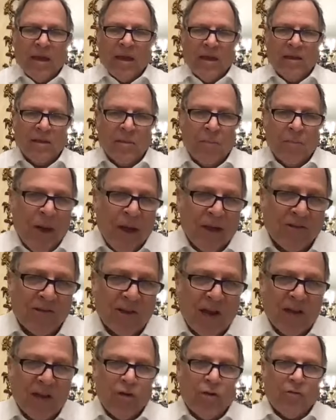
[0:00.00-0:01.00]
It depends
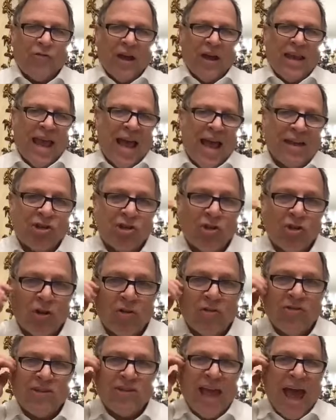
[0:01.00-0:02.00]
on your
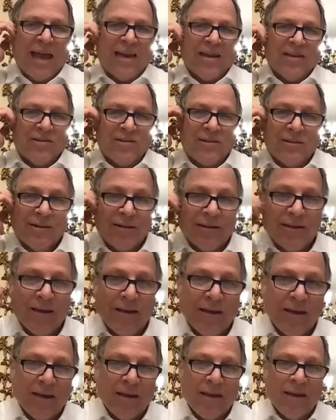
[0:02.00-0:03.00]
financial status.
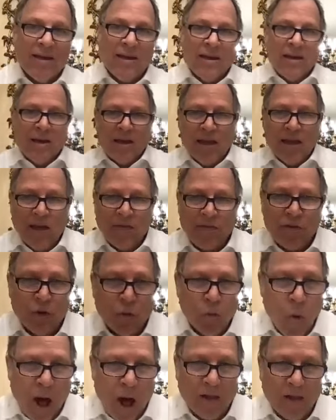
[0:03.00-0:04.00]
If
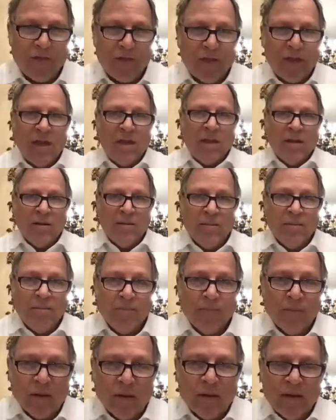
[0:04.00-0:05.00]
you're wealthy,
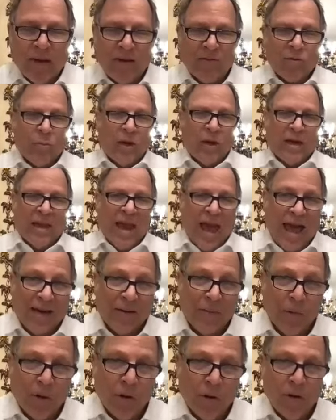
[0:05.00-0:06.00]
you have to bring an
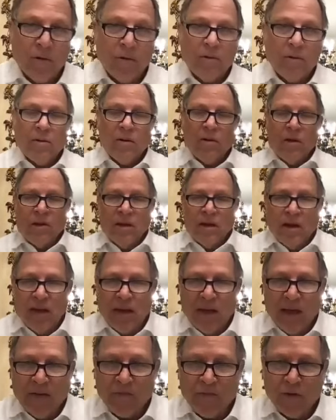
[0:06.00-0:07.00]
animal.
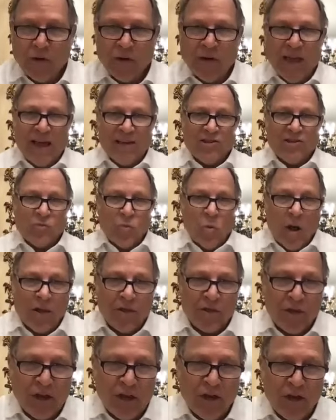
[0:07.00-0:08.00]
If you're less
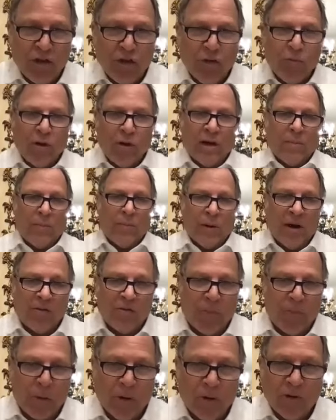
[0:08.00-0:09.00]
wealthy, you bring a pair
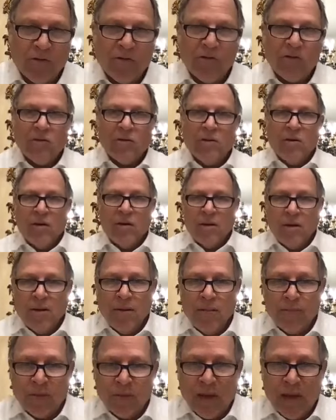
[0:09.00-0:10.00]
of birds.
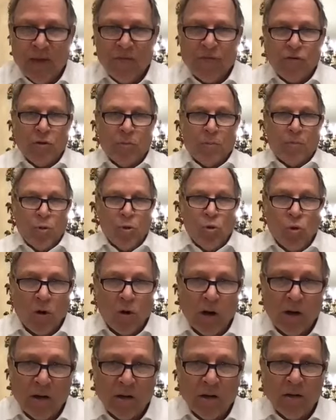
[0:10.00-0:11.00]
If you're
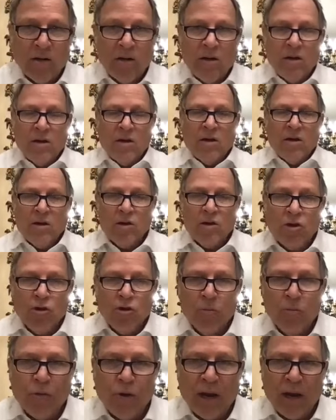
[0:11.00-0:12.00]
poor,
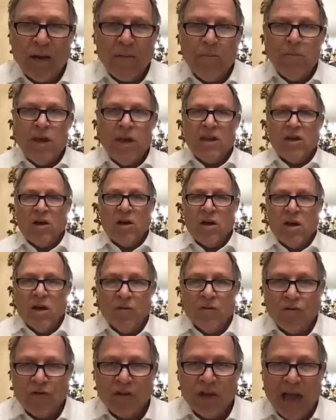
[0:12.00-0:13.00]
you bring a mincha,
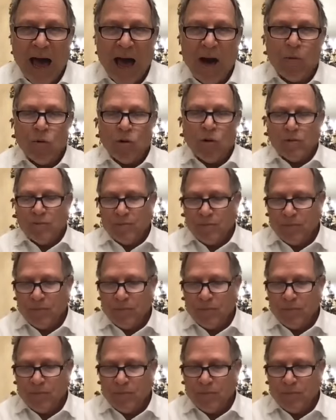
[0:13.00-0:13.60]
flour.